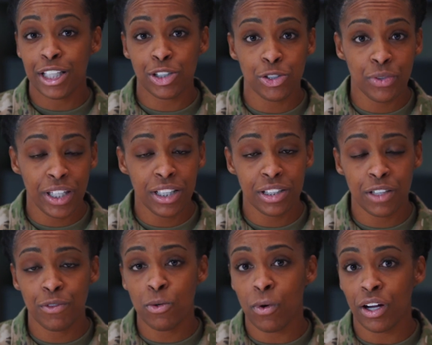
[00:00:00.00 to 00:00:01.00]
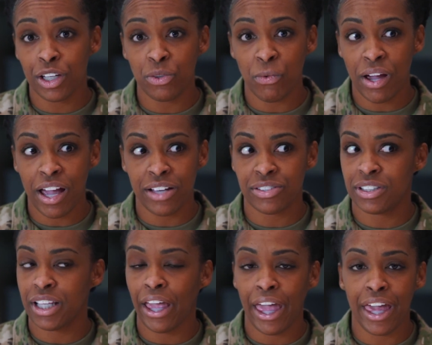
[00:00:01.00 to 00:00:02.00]
It's too easy if you work in a warehouse to
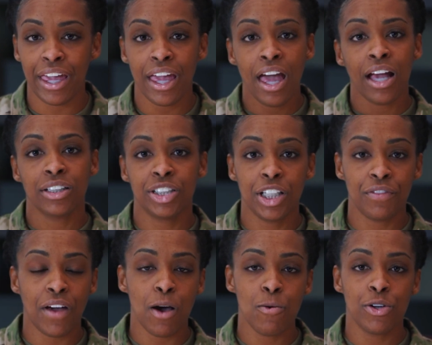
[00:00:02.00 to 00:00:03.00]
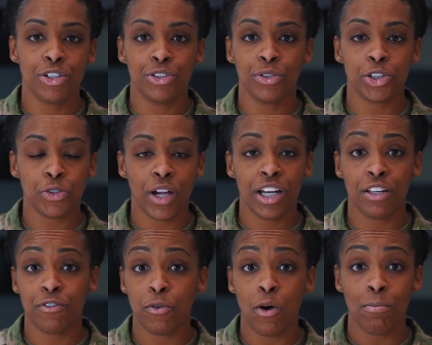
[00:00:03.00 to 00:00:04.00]
say, hey, Chief, I want to do a
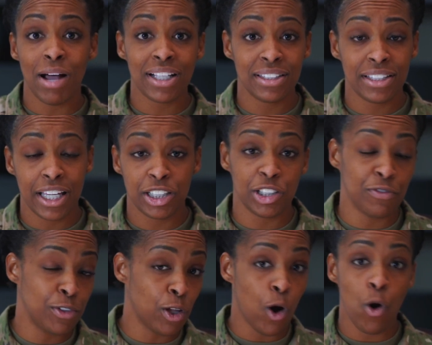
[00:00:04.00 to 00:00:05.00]
training for my section for the